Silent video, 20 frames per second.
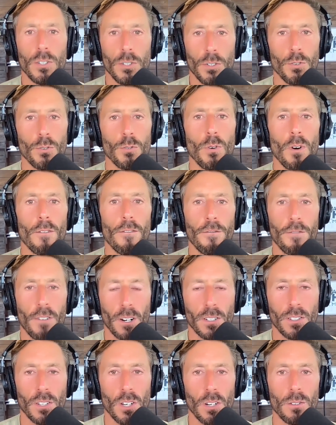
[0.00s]
to
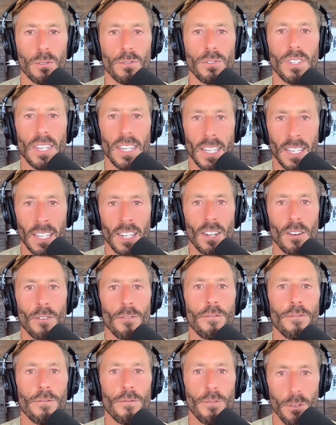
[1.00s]
fructose in
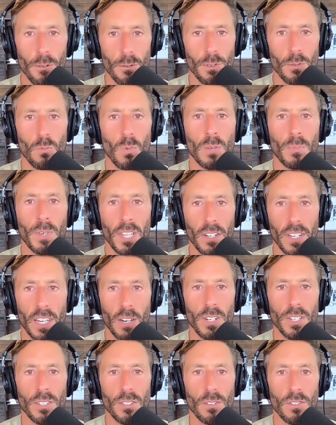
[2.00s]
fruit when we look
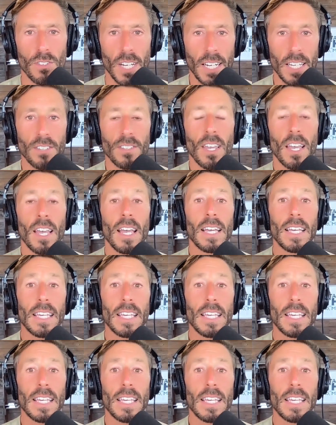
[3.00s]
at research studies.